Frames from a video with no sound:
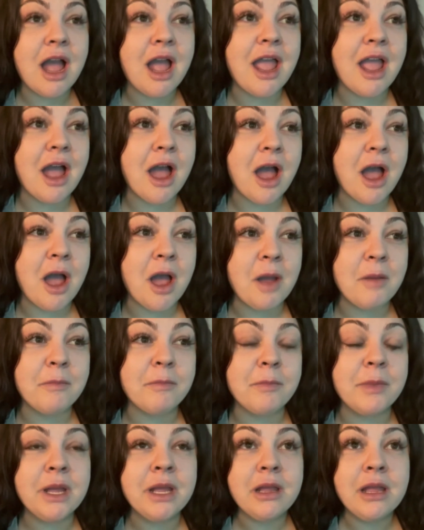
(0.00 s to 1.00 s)

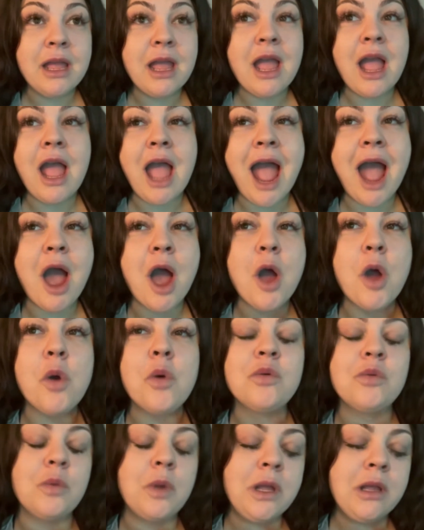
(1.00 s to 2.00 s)

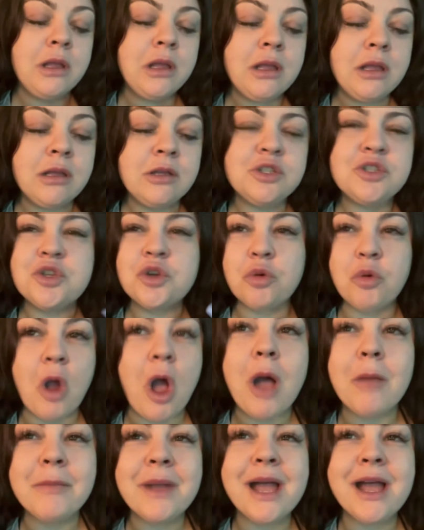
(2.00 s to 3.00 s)
how
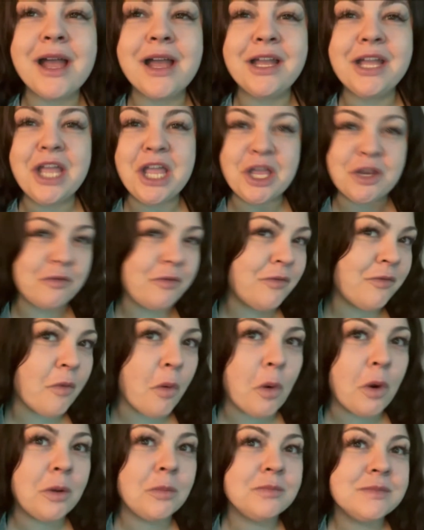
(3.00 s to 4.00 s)
trauma
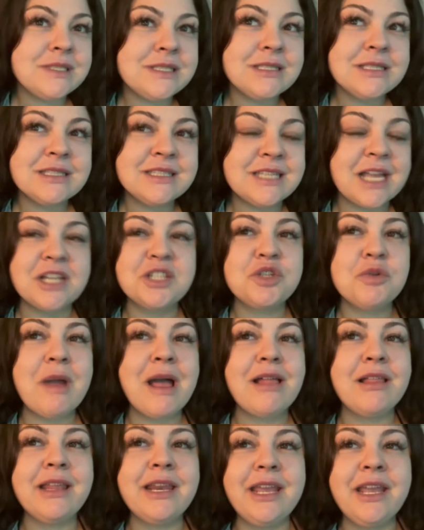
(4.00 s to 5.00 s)
informs
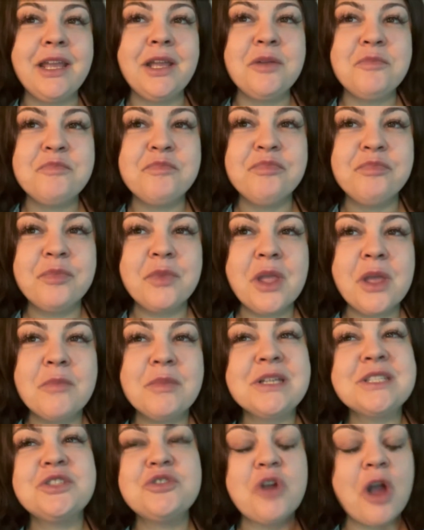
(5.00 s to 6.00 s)
sexuality,
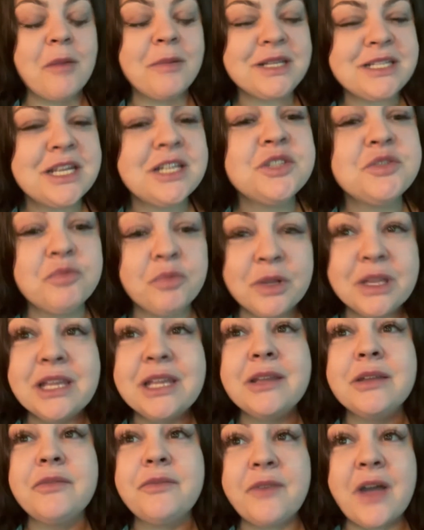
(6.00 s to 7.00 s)
because trauma does
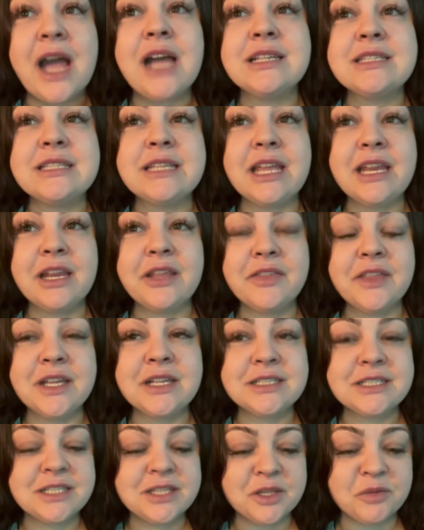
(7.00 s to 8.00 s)
really fascinating
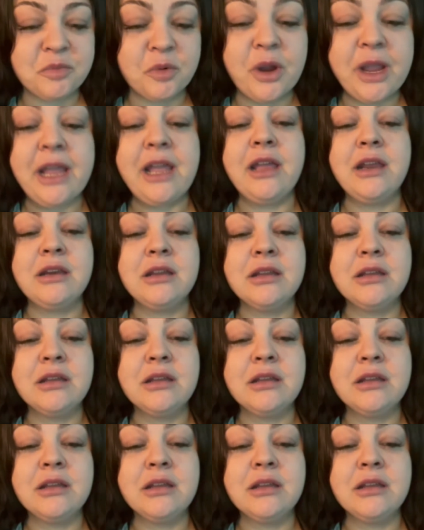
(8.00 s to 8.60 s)
things to the brain.